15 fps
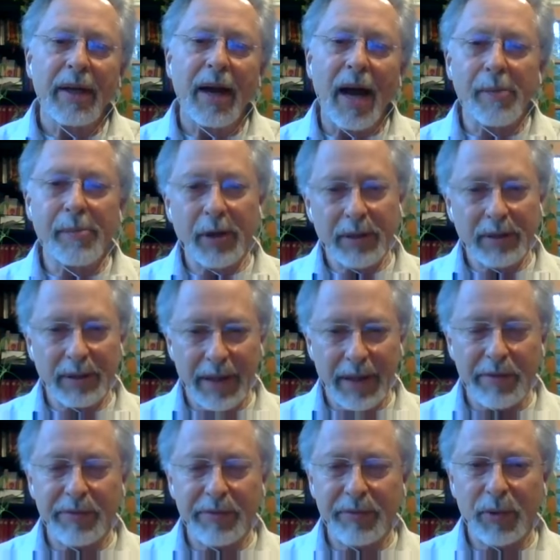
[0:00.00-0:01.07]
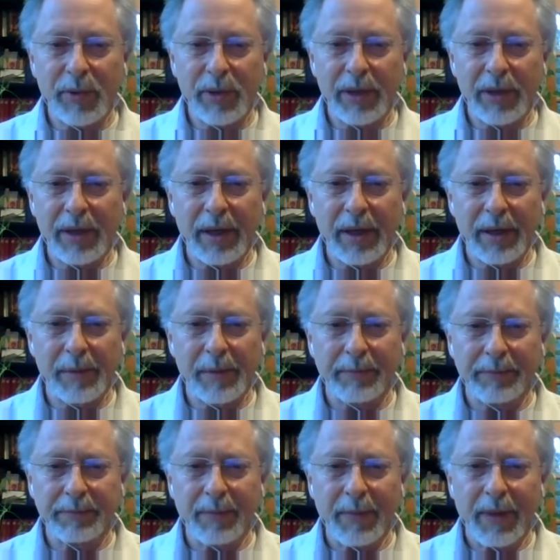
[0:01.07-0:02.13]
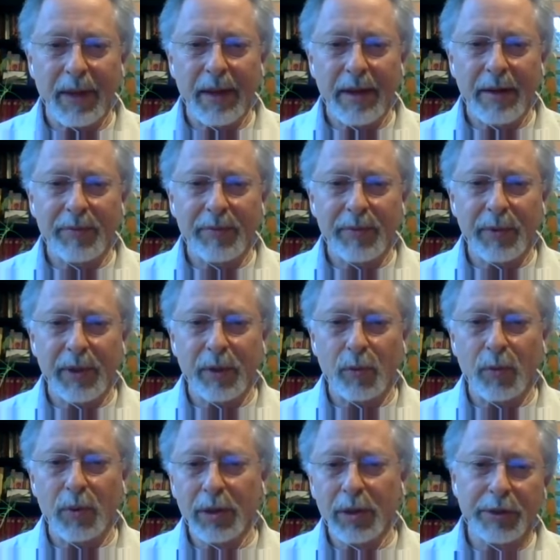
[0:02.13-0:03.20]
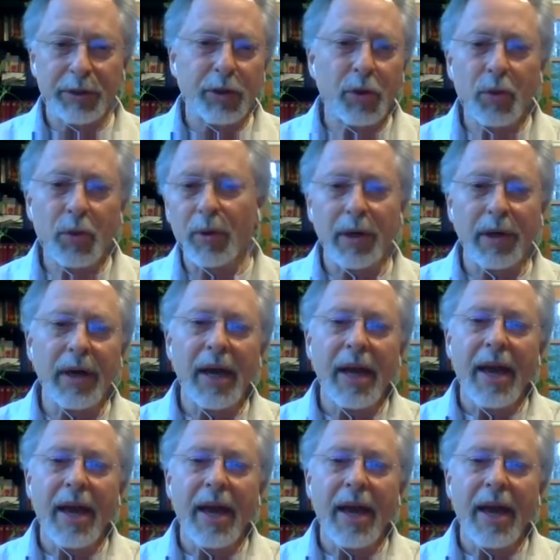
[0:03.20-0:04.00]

Amma left for a world tour.